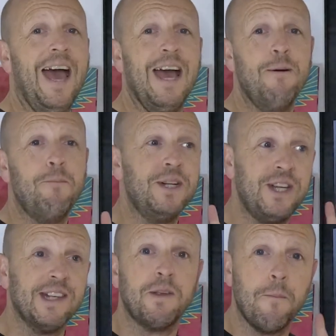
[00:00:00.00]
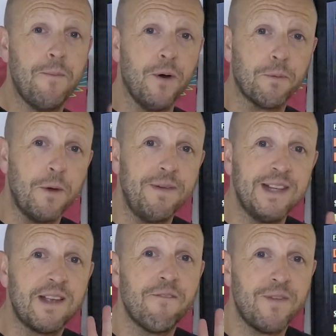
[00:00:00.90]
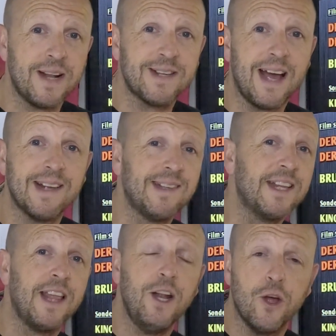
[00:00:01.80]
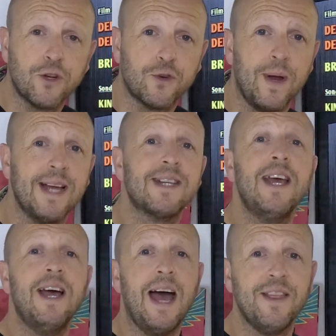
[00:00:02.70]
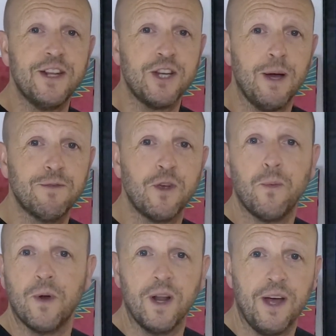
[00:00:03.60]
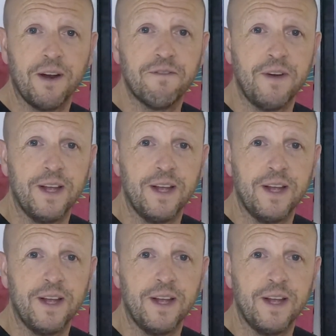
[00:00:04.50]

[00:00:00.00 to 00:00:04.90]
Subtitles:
But yes, both movies fantastic. They looked great, and the dubs were a lot of